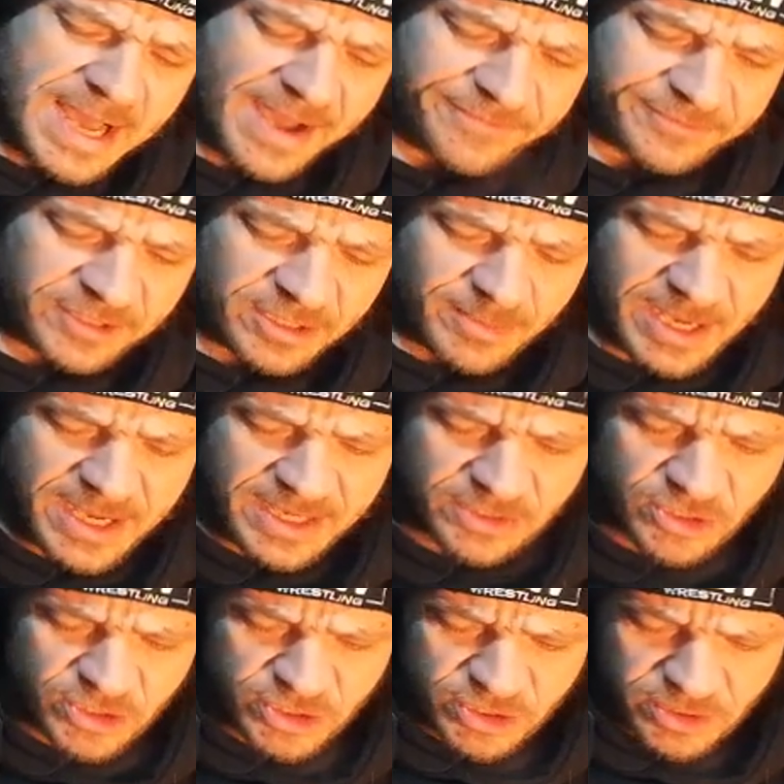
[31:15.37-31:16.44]
After the
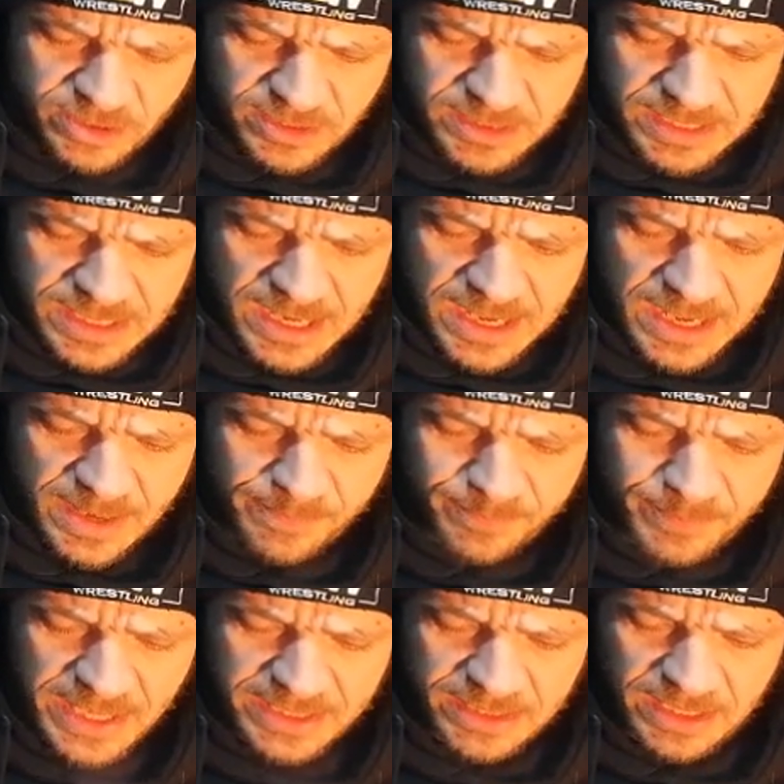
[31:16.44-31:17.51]
match, uh,
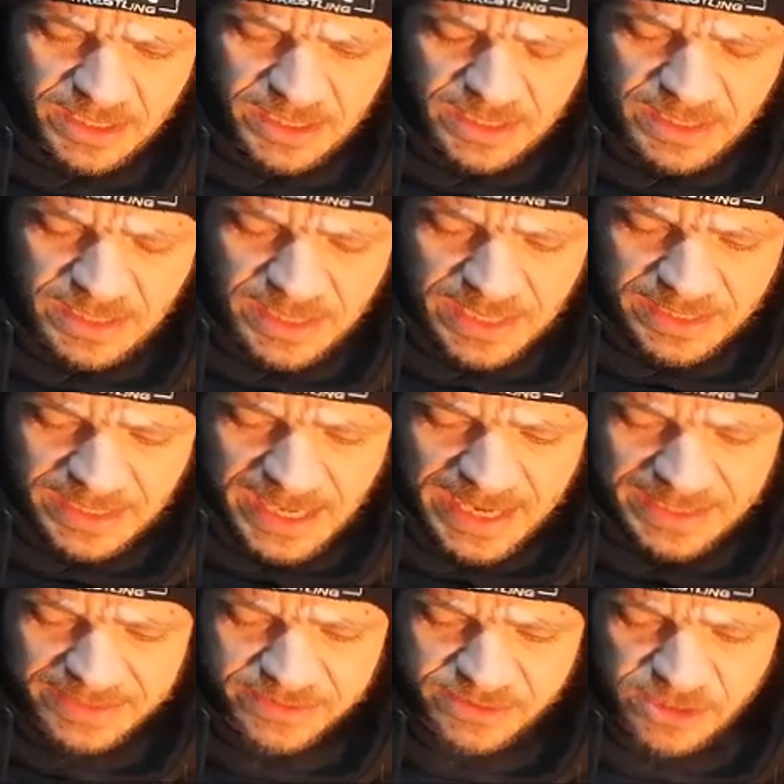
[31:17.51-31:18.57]
Penta and
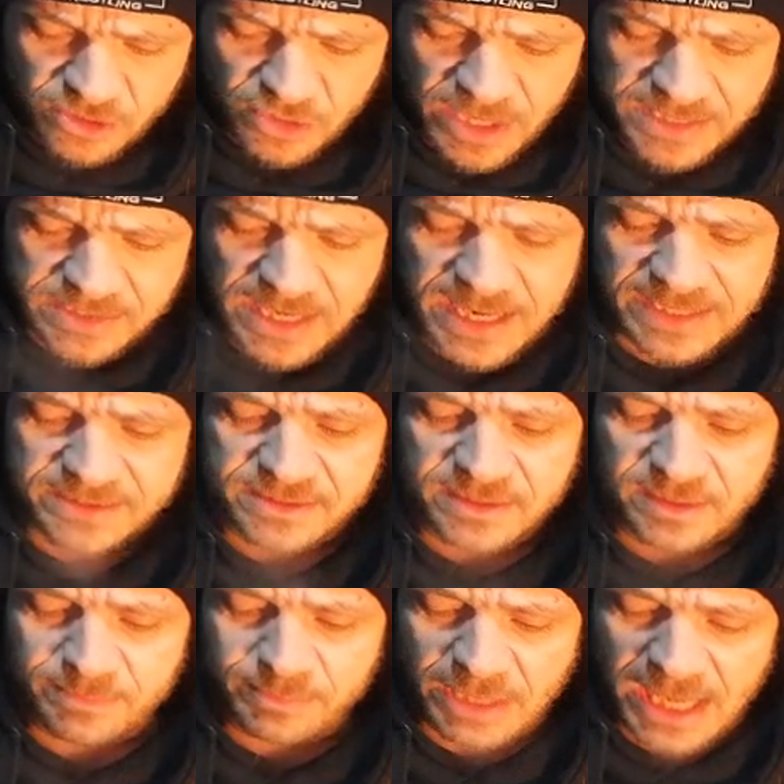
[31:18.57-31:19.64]
Alex address
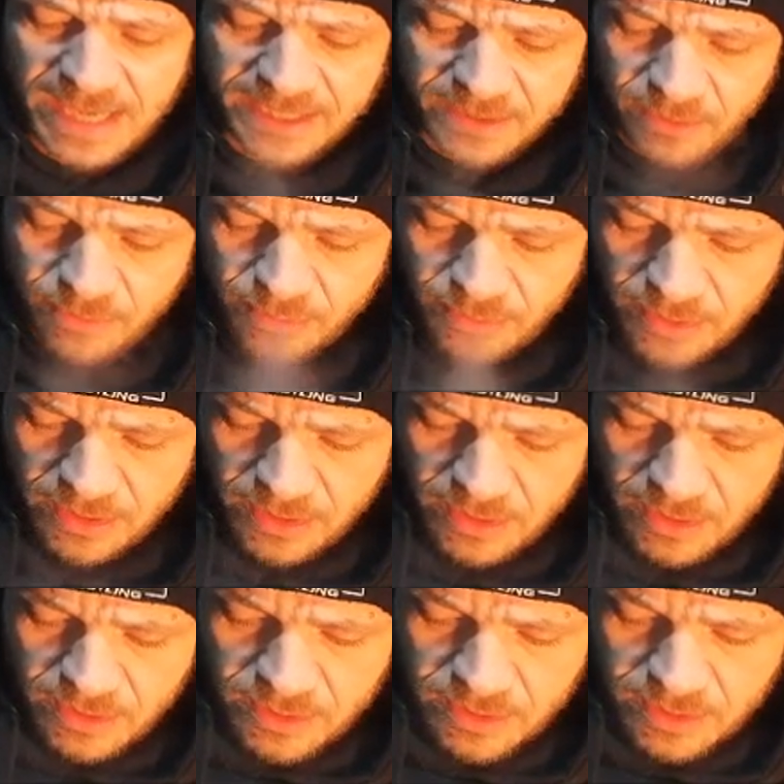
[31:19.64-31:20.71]
Aleister Black.
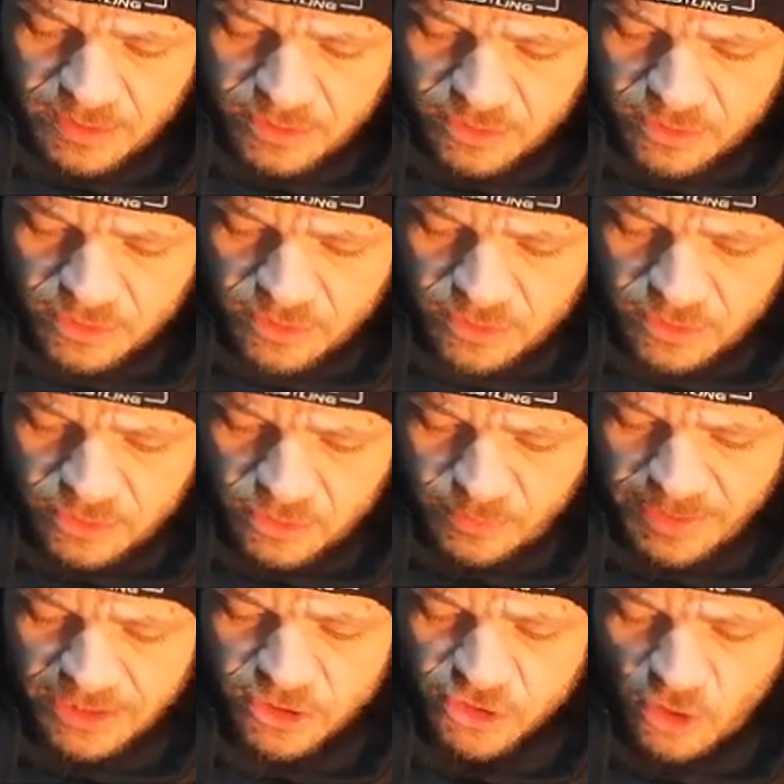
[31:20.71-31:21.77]
You
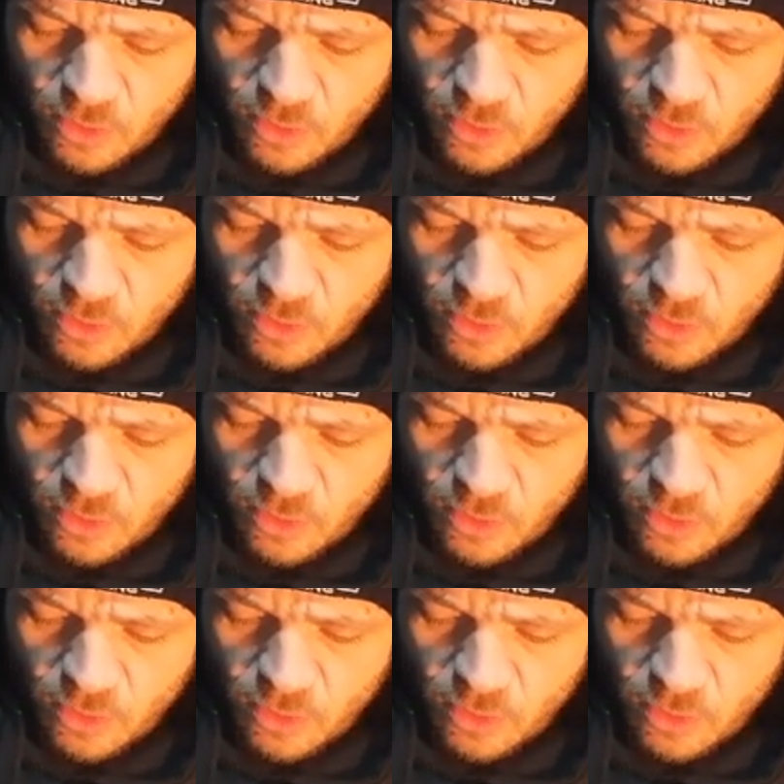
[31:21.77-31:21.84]
better Malachi.